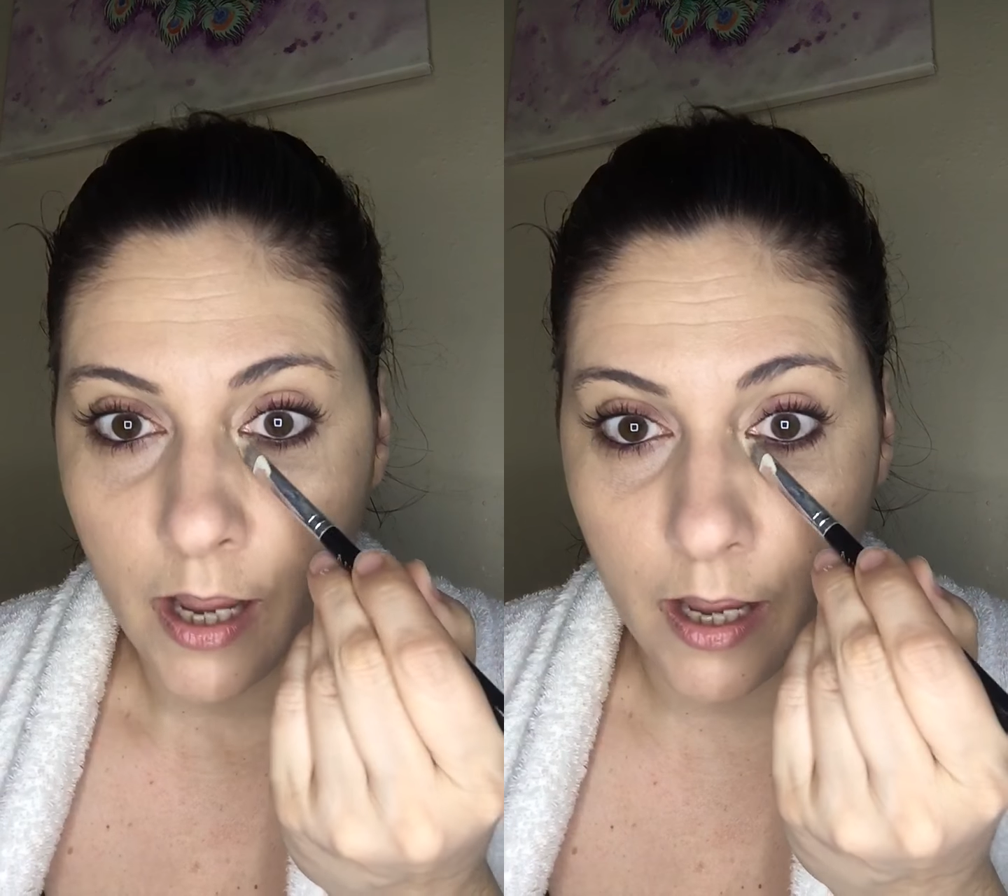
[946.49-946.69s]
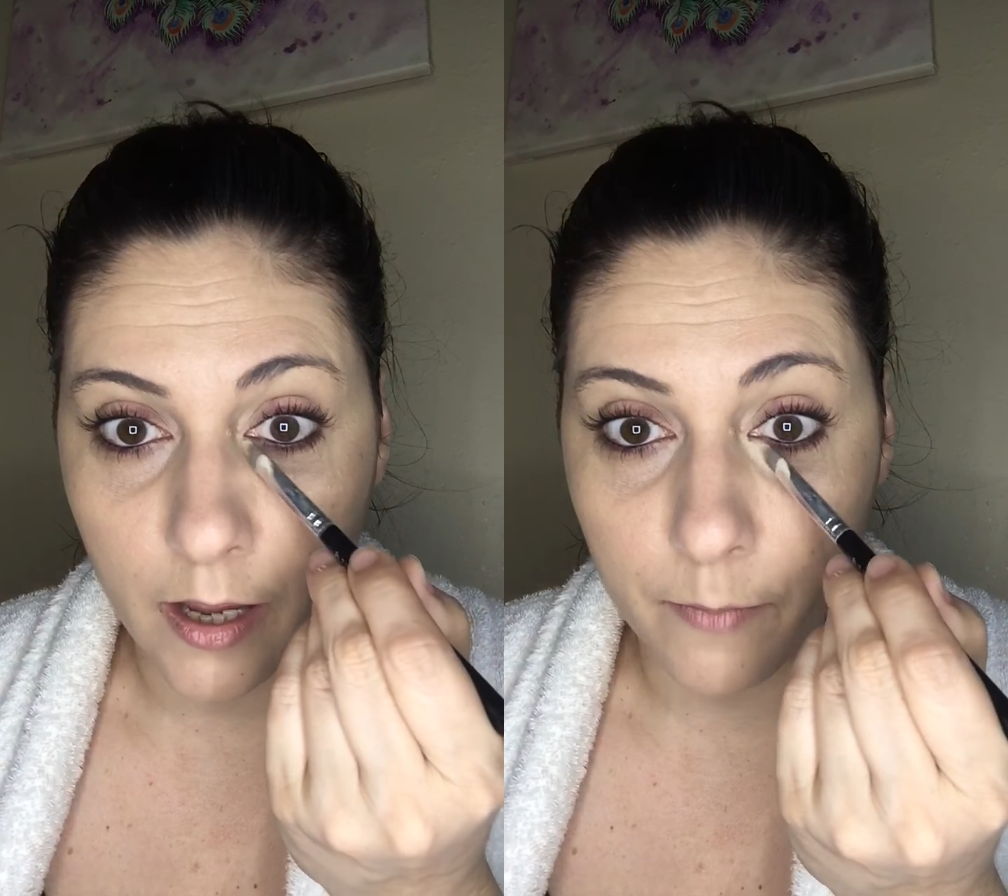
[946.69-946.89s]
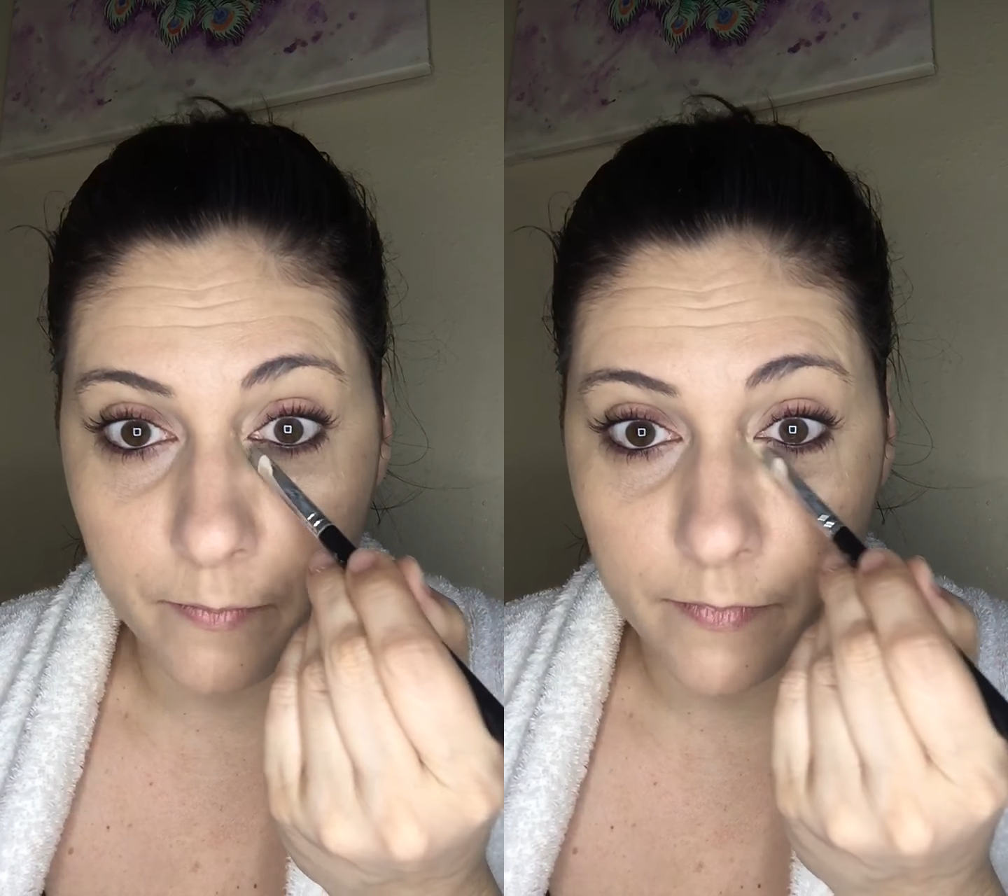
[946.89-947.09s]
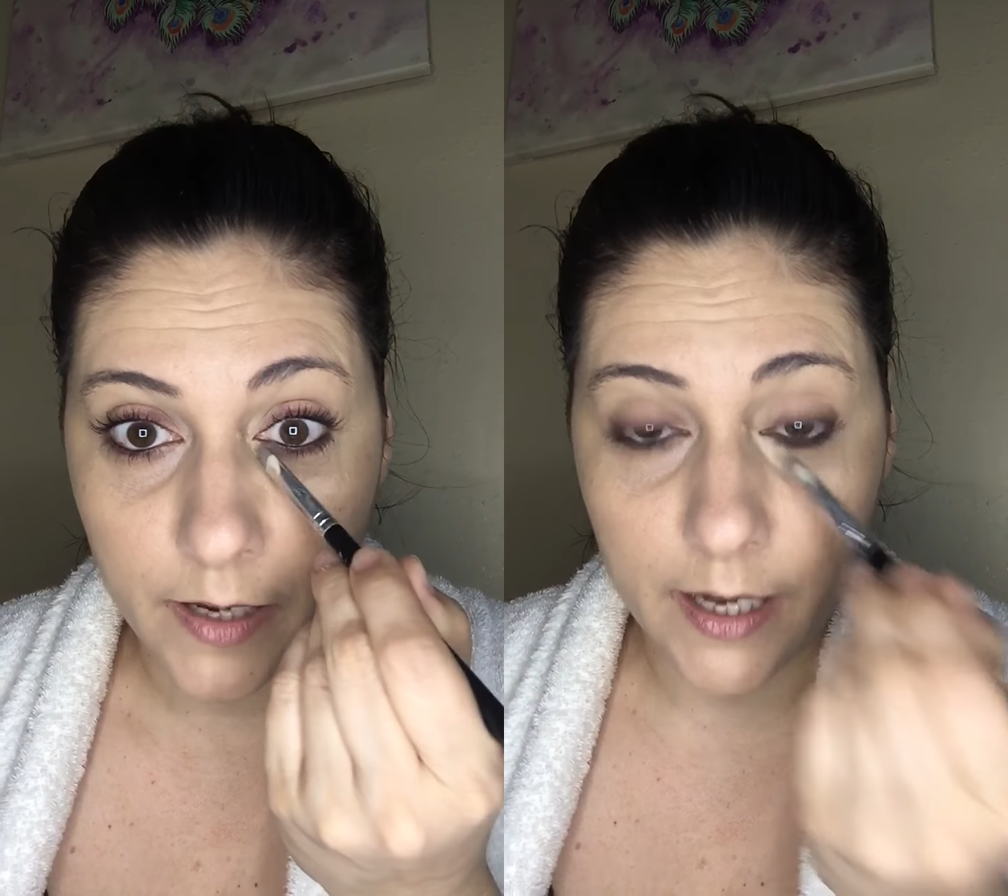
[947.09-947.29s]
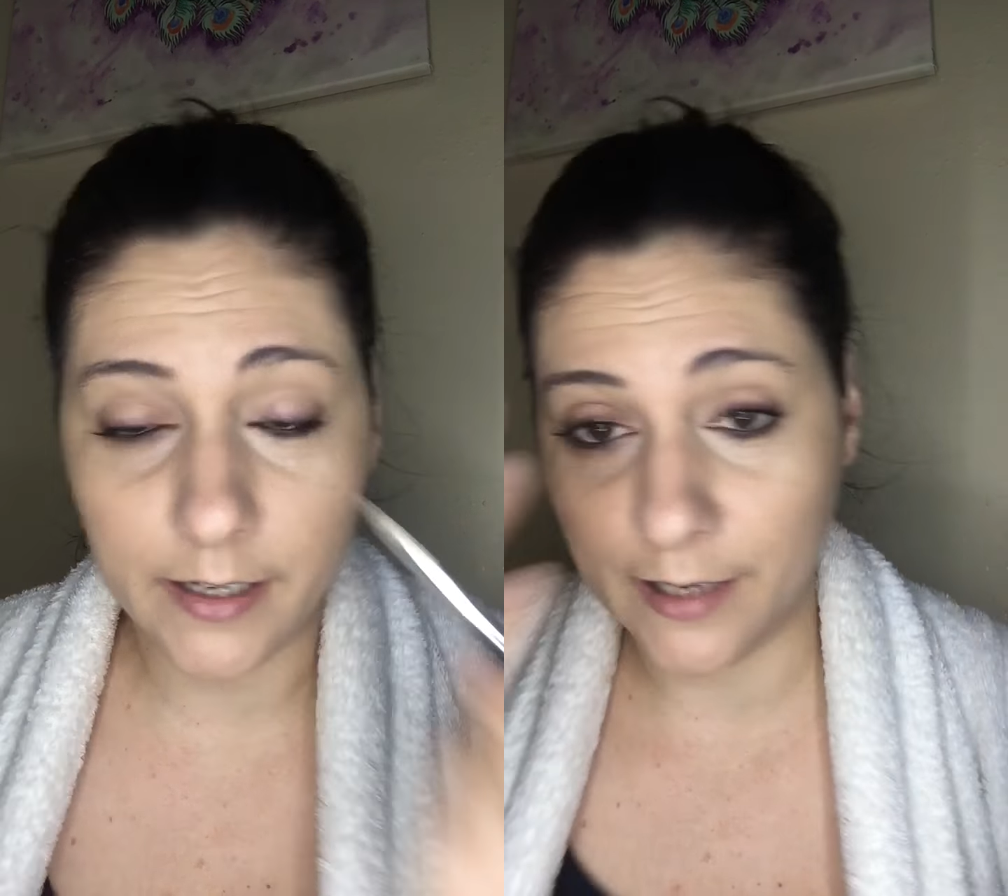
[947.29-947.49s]

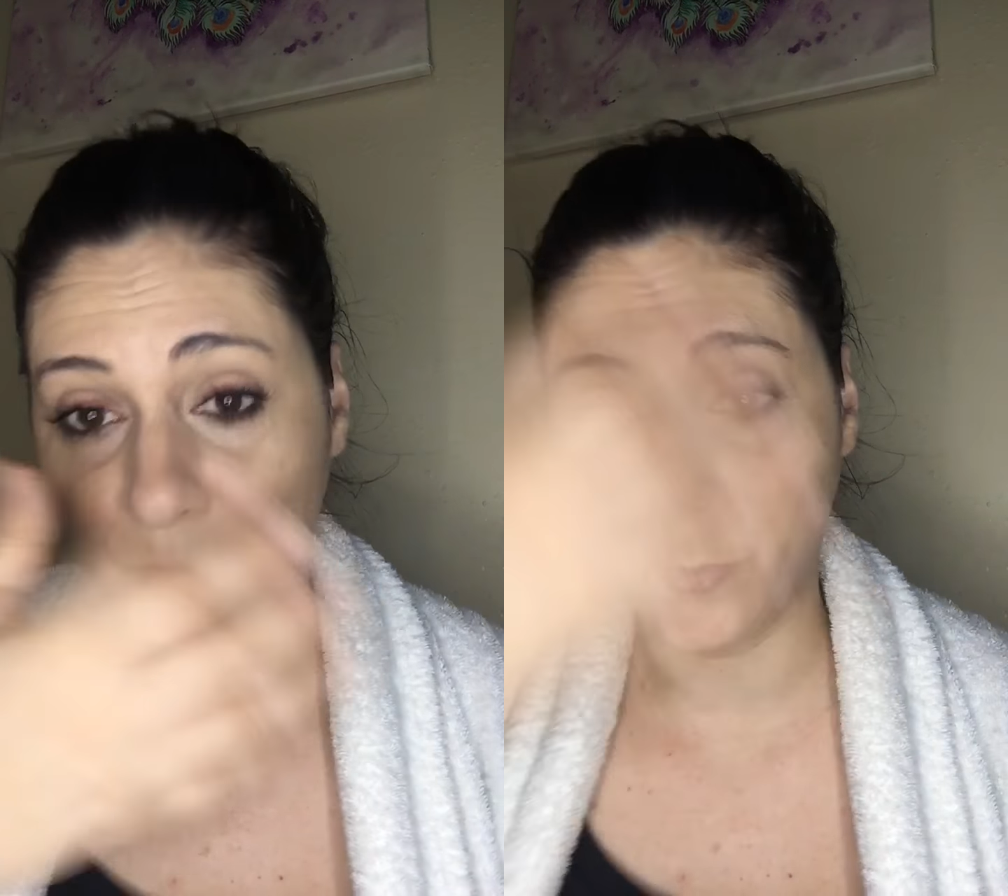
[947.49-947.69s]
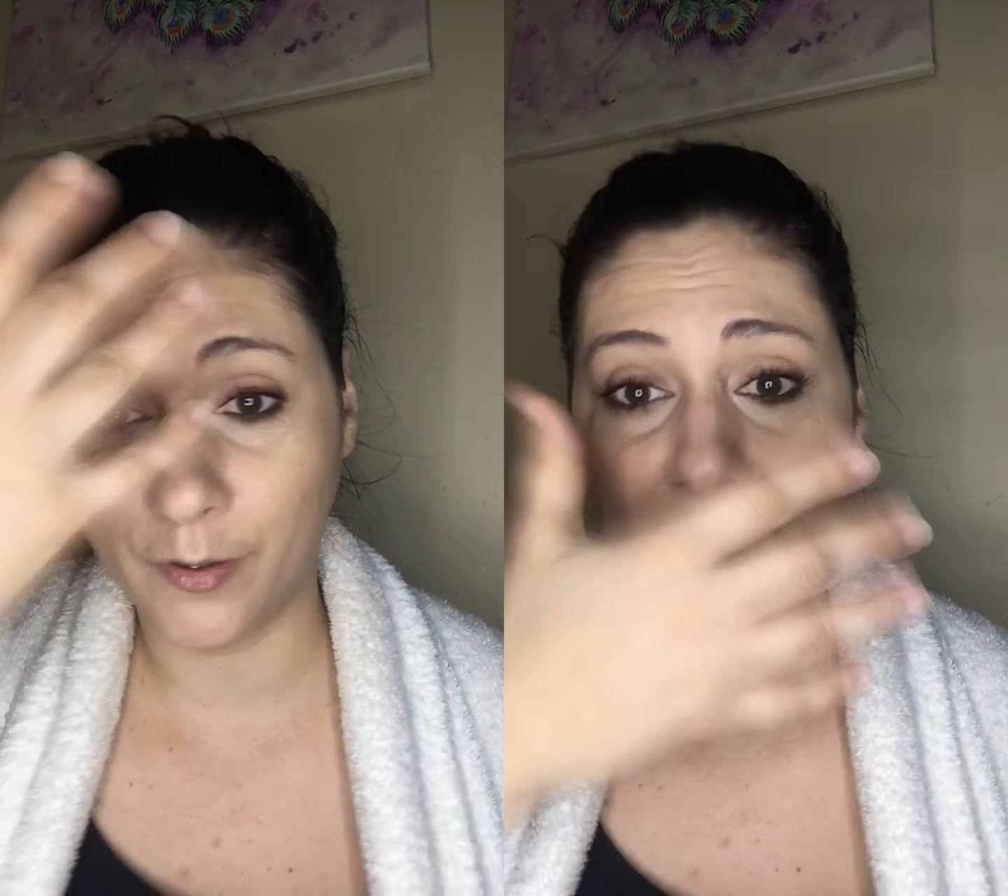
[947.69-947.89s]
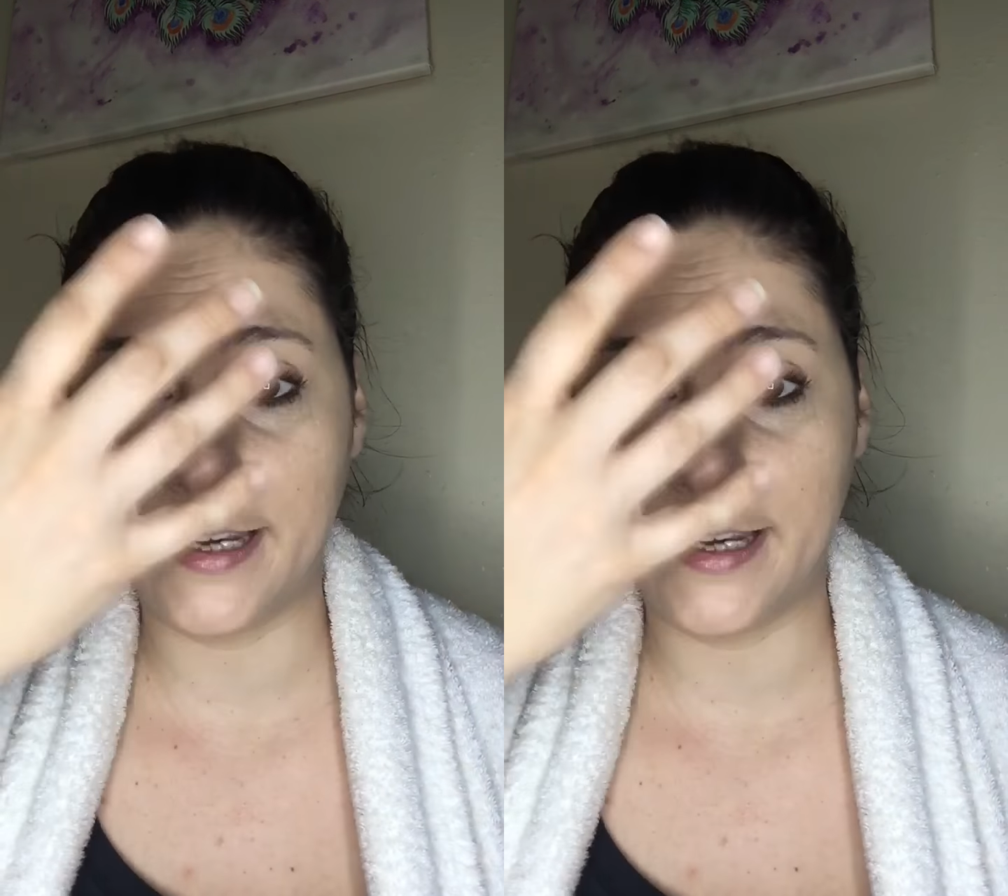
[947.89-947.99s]
and give you like